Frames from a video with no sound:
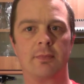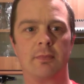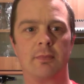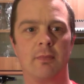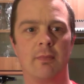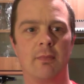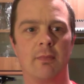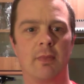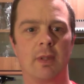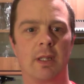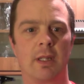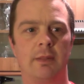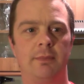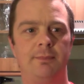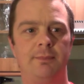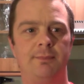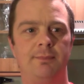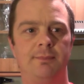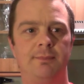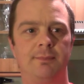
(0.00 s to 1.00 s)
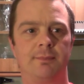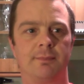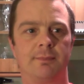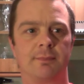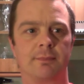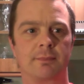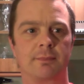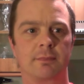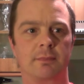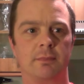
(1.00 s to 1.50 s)

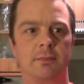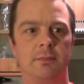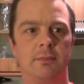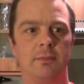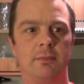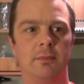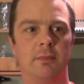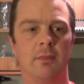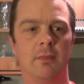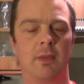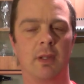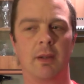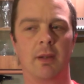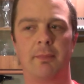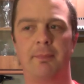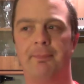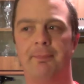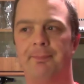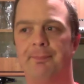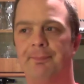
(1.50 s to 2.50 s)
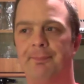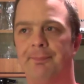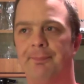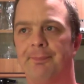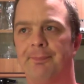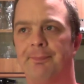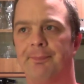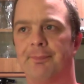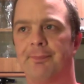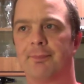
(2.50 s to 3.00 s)

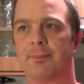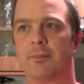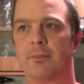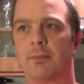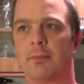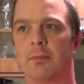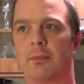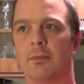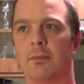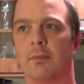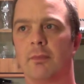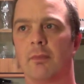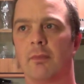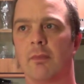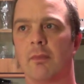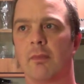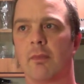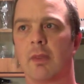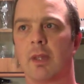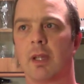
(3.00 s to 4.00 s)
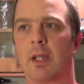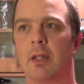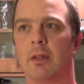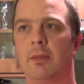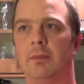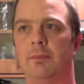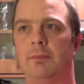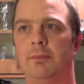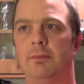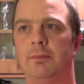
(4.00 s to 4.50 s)

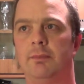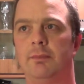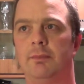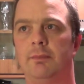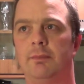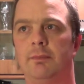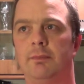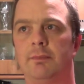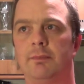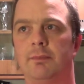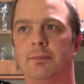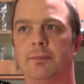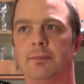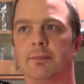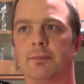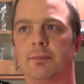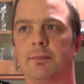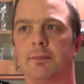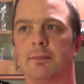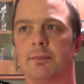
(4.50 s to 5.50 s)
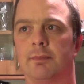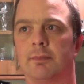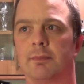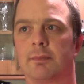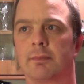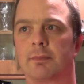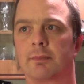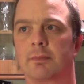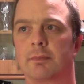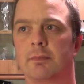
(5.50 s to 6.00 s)

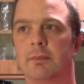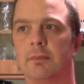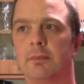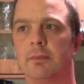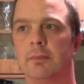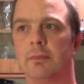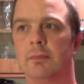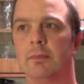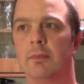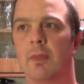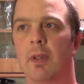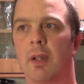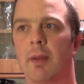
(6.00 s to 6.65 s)
(silence)